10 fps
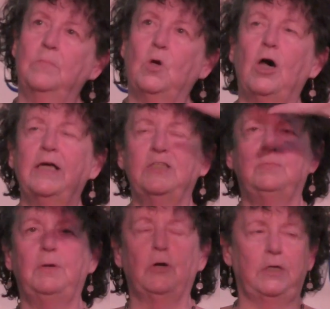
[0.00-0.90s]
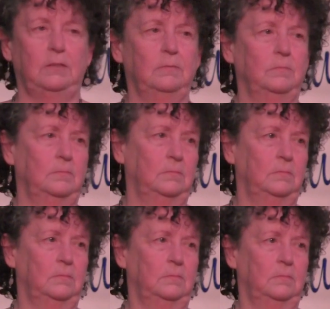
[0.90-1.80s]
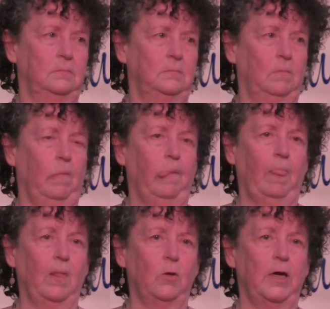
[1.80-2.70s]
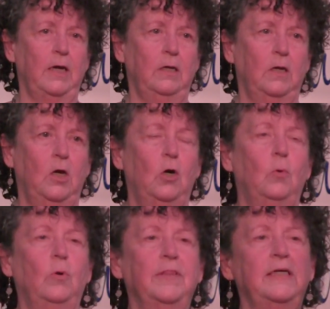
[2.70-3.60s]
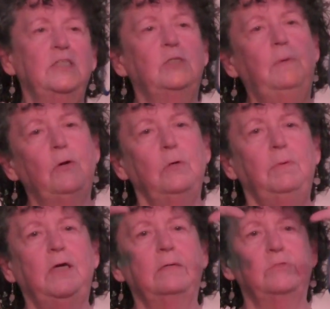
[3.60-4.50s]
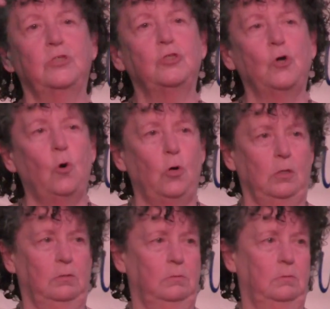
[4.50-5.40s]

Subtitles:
Call it spirit. Okay? Well, then spirit becomes a soul.